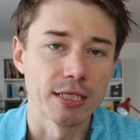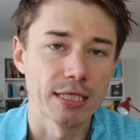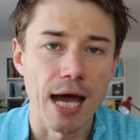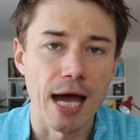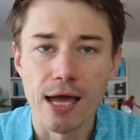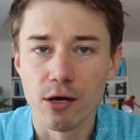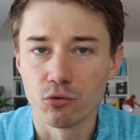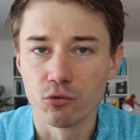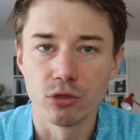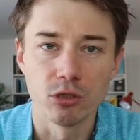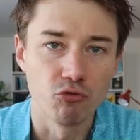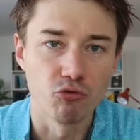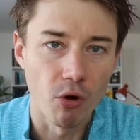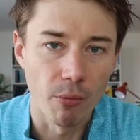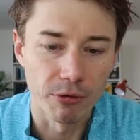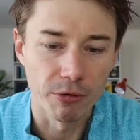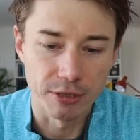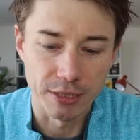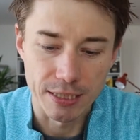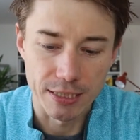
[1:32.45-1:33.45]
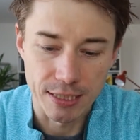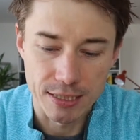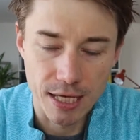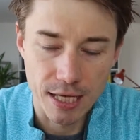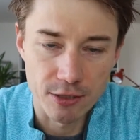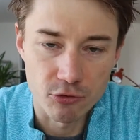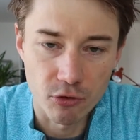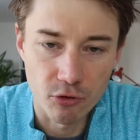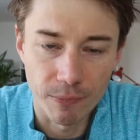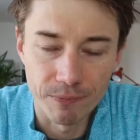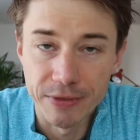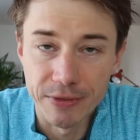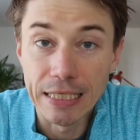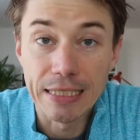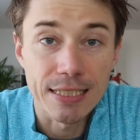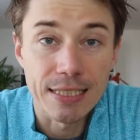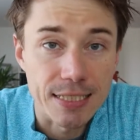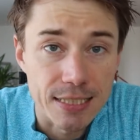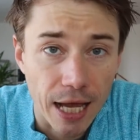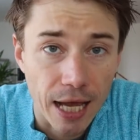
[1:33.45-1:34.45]
IoT, robotics, etc.
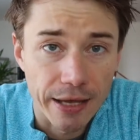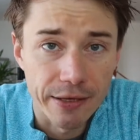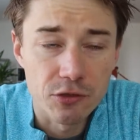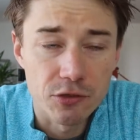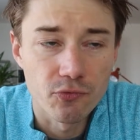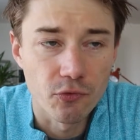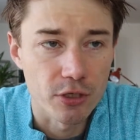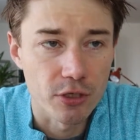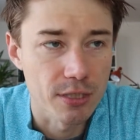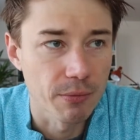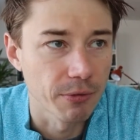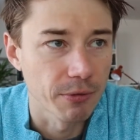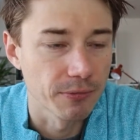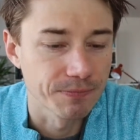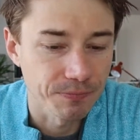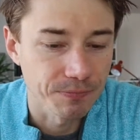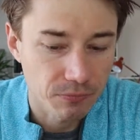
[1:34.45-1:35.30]
Data science, for example.